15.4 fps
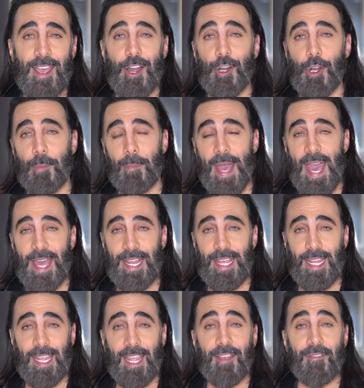
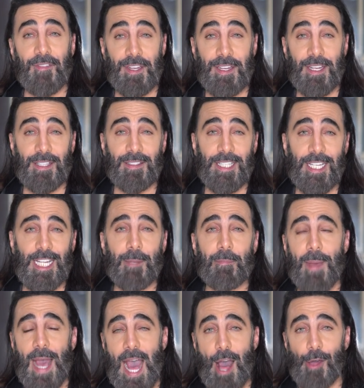aromatic,
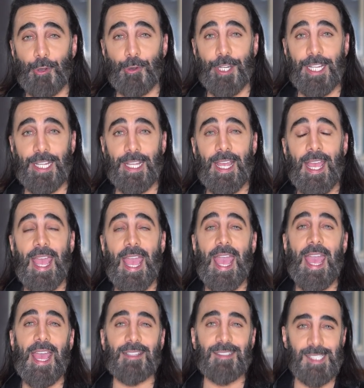vanillic, powdery,
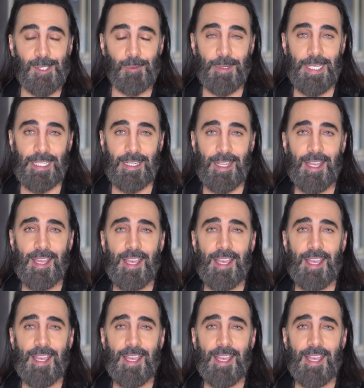and sweet.